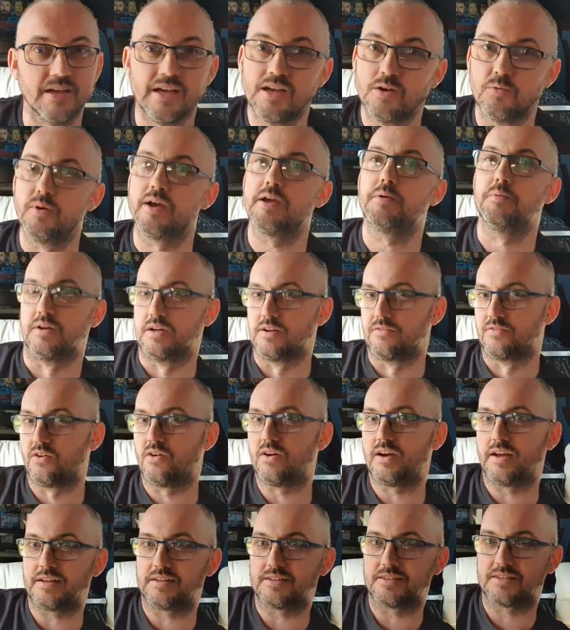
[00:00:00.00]
We would have
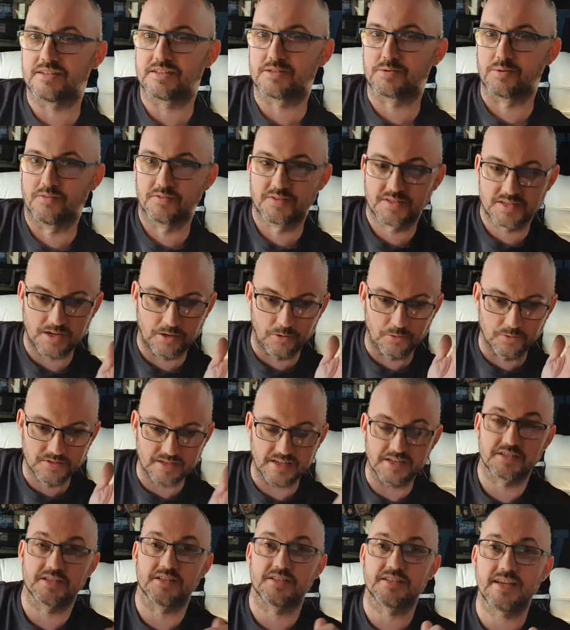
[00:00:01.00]
liked to have sold
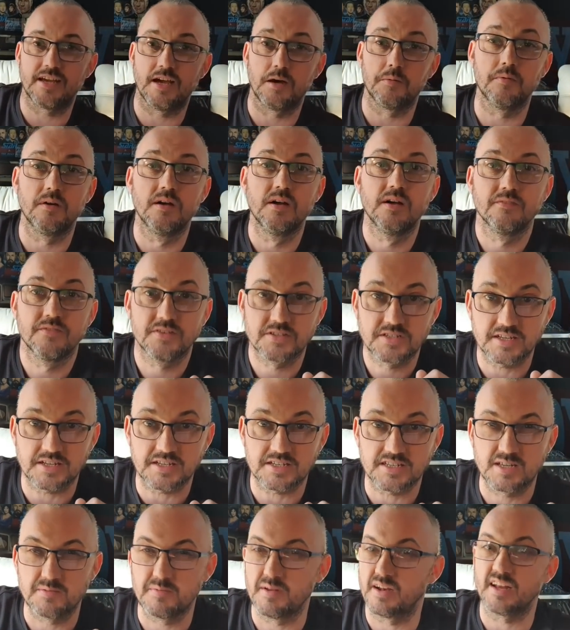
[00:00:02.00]
Issa Diop for
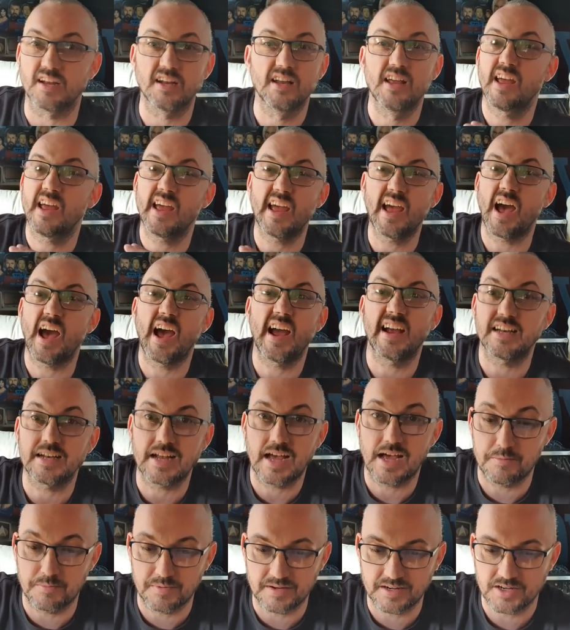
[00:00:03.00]
60 million. It ain't
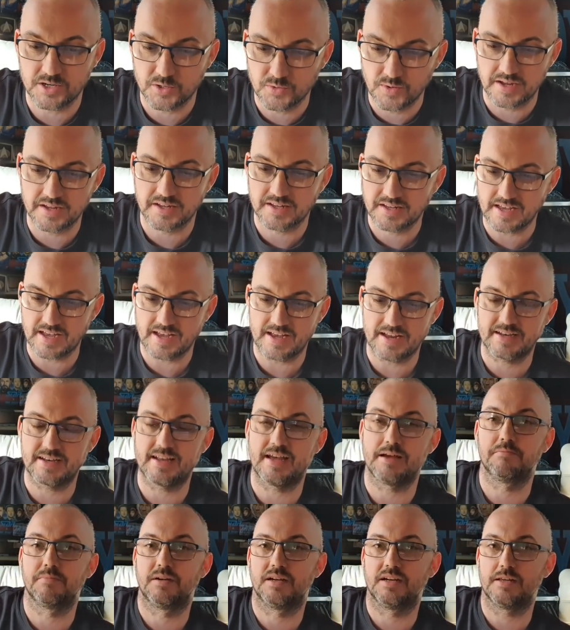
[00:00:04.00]
happening. You ain't getting
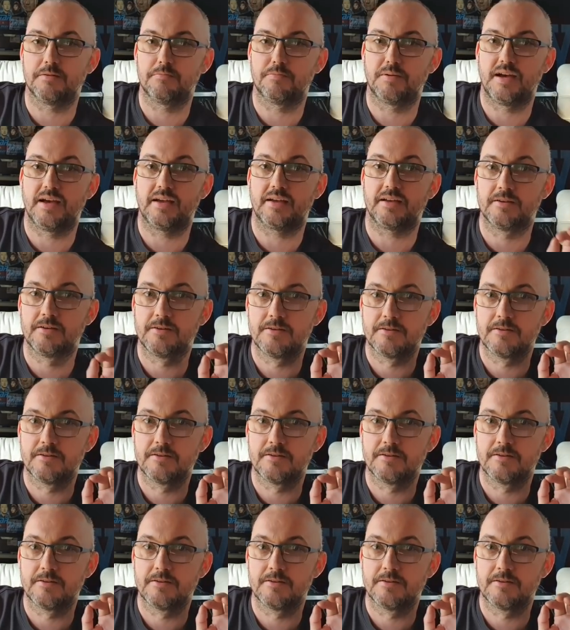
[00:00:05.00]
that money back.